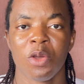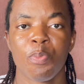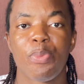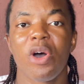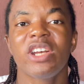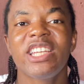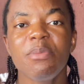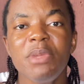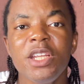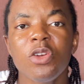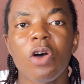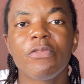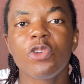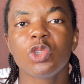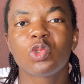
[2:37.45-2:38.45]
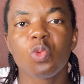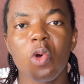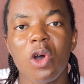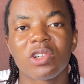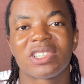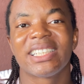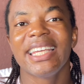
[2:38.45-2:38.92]
but the meaning of those
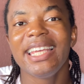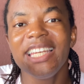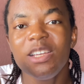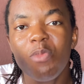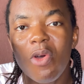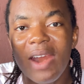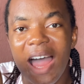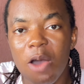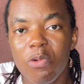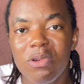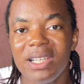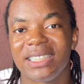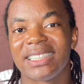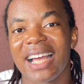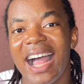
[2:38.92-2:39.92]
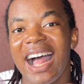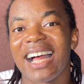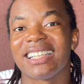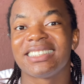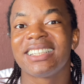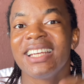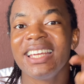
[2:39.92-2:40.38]
words in Igbo language
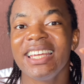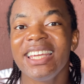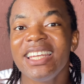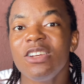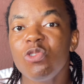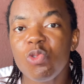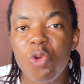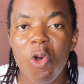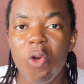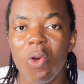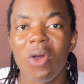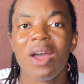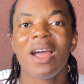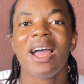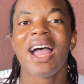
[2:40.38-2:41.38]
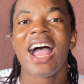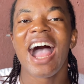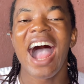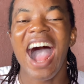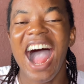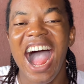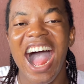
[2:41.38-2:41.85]
and in Luo
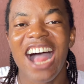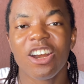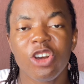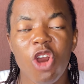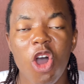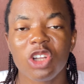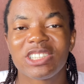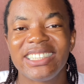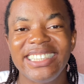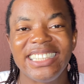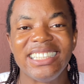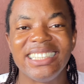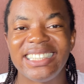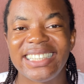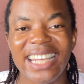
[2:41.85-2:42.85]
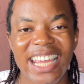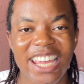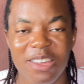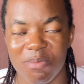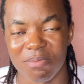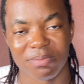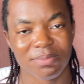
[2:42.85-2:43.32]
are not the
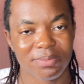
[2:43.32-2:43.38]
same.